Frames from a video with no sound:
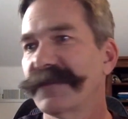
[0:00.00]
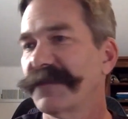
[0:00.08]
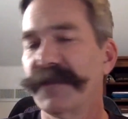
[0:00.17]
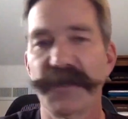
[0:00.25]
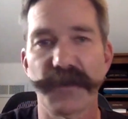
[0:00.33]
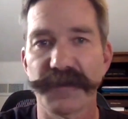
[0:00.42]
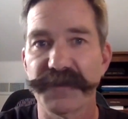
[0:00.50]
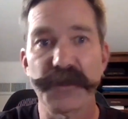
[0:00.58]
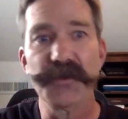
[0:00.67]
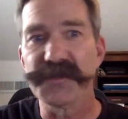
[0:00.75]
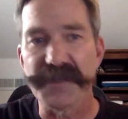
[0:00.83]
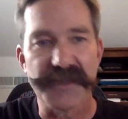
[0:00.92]
you know,
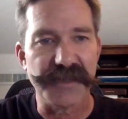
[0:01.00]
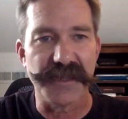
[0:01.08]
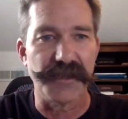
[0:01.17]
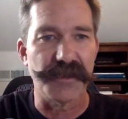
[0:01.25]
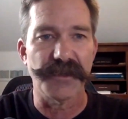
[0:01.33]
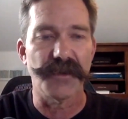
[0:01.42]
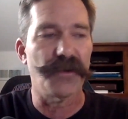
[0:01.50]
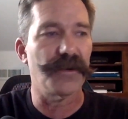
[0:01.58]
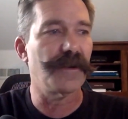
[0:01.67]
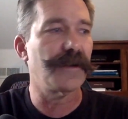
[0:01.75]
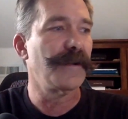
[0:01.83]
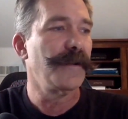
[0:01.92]
fusion center
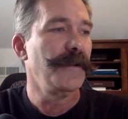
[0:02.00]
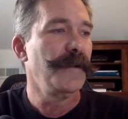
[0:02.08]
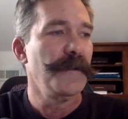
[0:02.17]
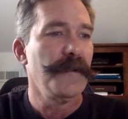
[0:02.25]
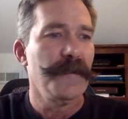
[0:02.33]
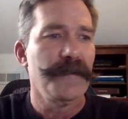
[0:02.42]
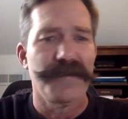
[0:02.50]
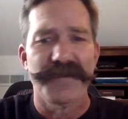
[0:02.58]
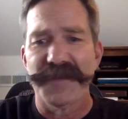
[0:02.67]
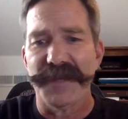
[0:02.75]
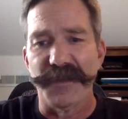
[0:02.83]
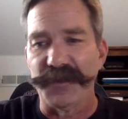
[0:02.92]
or,
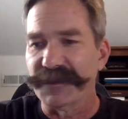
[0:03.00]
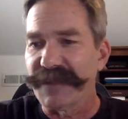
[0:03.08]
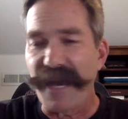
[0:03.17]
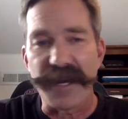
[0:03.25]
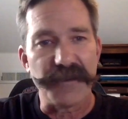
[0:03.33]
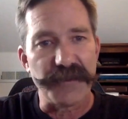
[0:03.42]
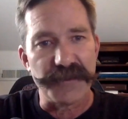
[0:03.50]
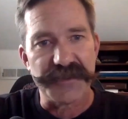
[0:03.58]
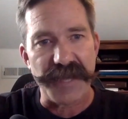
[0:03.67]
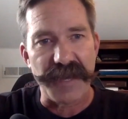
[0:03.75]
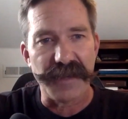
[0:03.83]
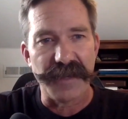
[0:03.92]
you know, data from
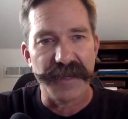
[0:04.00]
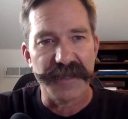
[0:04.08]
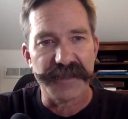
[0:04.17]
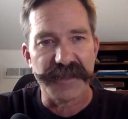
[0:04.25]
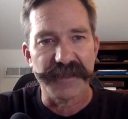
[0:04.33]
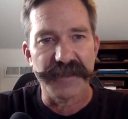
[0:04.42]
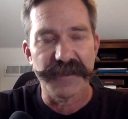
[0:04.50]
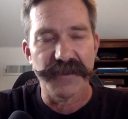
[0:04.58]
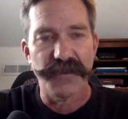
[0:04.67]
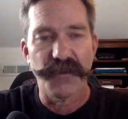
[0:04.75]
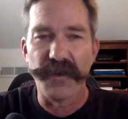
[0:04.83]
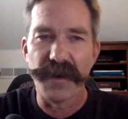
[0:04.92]
satellites. And
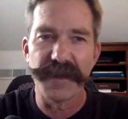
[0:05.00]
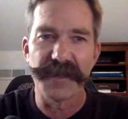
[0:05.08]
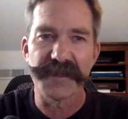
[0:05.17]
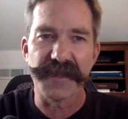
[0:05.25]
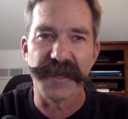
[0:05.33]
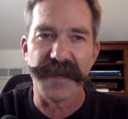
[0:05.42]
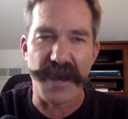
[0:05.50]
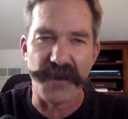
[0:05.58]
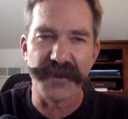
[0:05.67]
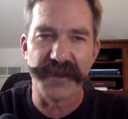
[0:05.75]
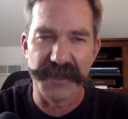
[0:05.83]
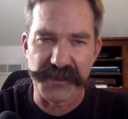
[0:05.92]
one, it's like, how
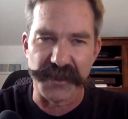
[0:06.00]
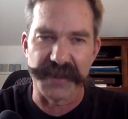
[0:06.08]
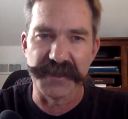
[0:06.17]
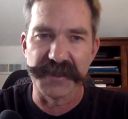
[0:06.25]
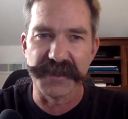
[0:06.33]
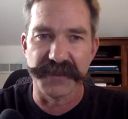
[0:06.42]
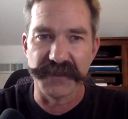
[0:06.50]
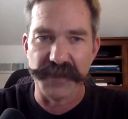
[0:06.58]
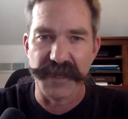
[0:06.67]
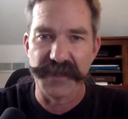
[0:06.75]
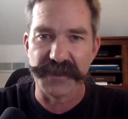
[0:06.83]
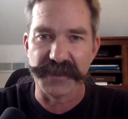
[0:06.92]
can I trust this
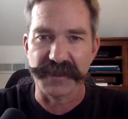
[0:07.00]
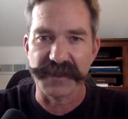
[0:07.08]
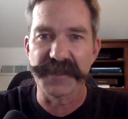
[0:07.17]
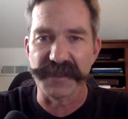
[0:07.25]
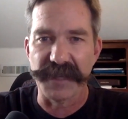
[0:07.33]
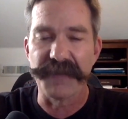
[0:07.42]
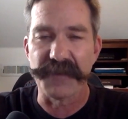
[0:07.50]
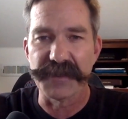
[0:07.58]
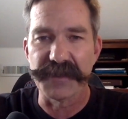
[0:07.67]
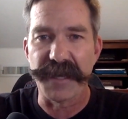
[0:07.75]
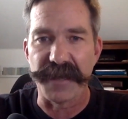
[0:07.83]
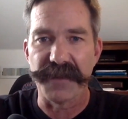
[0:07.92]
information? This is life or
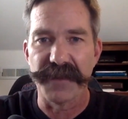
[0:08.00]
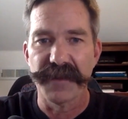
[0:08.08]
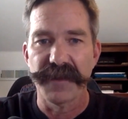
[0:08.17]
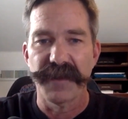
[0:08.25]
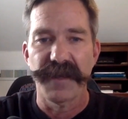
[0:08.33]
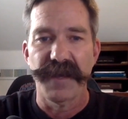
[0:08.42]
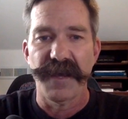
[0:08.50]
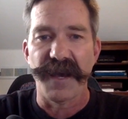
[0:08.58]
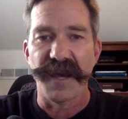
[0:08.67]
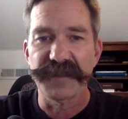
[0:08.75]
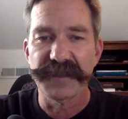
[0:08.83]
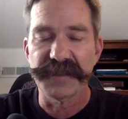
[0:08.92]
death.
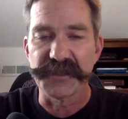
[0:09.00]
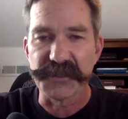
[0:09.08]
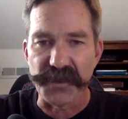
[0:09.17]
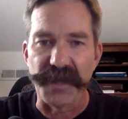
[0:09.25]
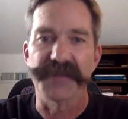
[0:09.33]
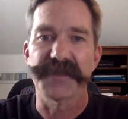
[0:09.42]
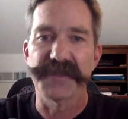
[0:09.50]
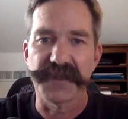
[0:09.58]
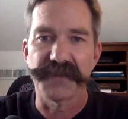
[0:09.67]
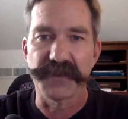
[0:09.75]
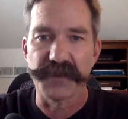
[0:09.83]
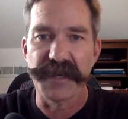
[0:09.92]
I need to trust
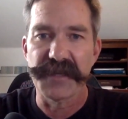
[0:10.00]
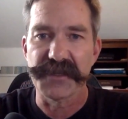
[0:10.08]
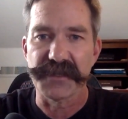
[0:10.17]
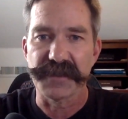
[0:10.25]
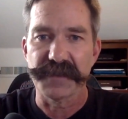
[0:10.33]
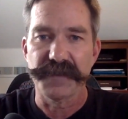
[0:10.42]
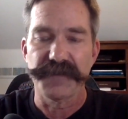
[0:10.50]
this information.